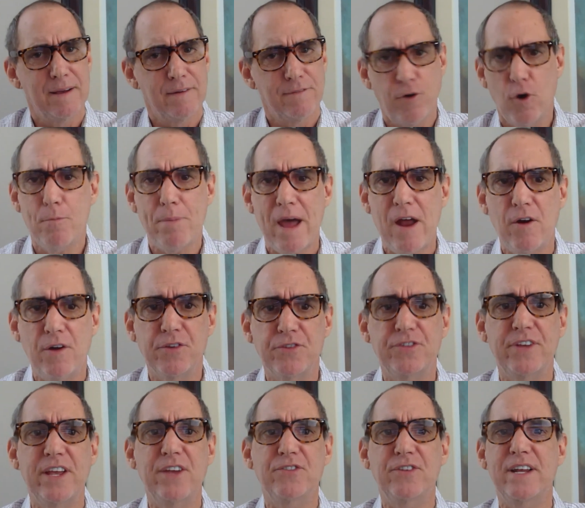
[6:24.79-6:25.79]

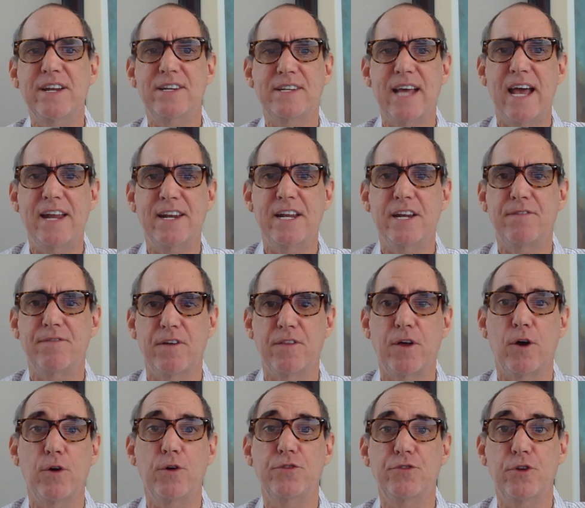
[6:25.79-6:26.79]
Forbearance is intended for
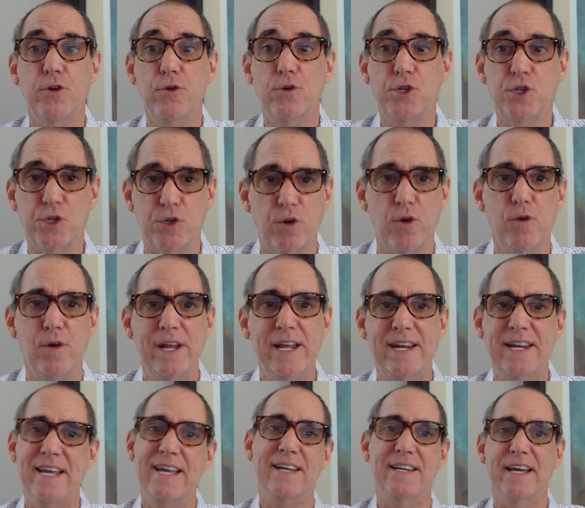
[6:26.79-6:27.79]
those who truly
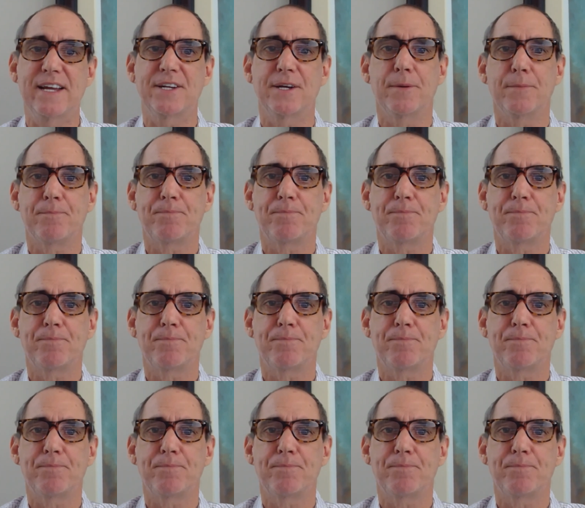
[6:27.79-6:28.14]
need it,